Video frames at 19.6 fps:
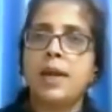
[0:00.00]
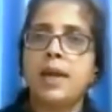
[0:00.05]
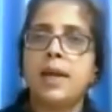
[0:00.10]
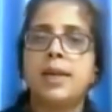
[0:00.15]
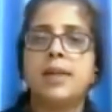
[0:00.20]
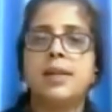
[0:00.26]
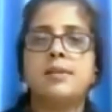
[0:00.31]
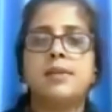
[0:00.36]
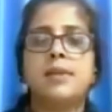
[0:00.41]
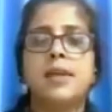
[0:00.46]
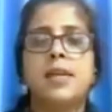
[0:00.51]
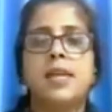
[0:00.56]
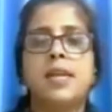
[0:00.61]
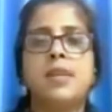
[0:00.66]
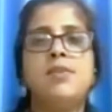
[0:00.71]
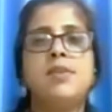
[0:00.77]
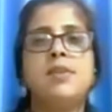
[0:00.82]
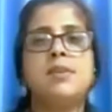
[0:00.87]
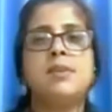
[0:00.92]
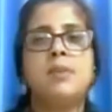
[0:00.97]
against an
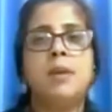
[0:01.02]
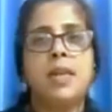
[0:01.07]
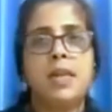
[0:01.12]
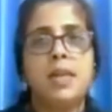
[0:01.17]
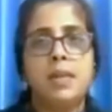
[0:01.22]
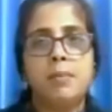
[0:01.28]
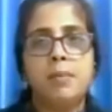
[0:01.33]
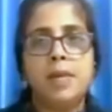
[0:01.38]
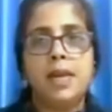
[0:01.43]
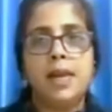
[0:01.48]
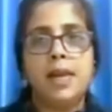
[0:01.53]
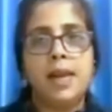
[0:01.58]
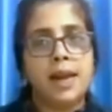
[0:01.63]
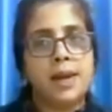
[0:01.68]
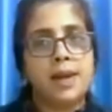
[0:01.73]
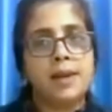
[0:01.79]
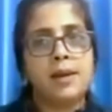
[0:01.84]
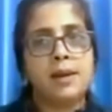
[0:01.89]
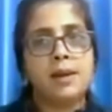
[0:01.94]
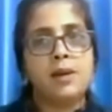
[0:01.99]
invisible enemy
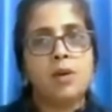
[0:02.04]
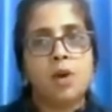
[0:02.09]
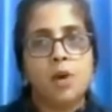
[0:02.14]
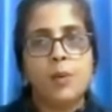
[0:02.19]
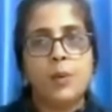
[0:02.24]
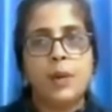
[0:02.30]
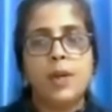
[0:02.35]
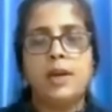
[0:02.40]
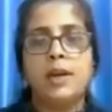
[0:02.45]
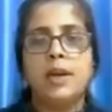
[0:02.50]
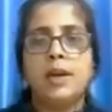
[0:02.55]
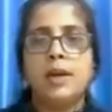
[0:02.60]
like COVID,